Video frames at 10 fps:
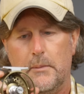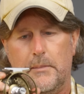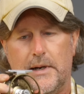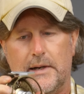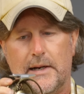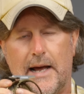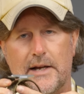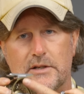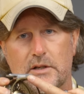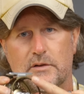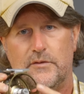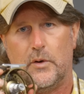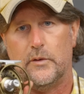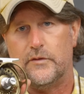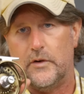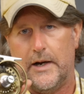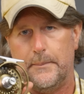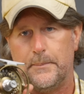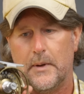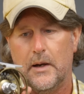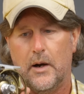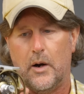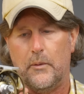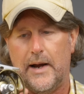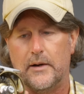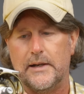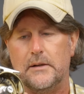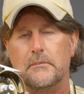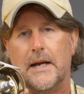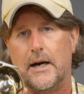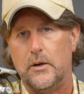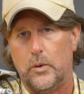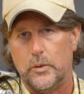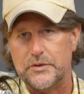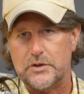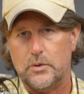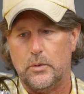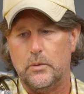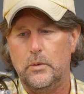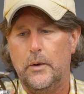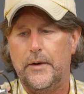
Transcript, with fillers: meaning it has this full frame around it, kind of old school,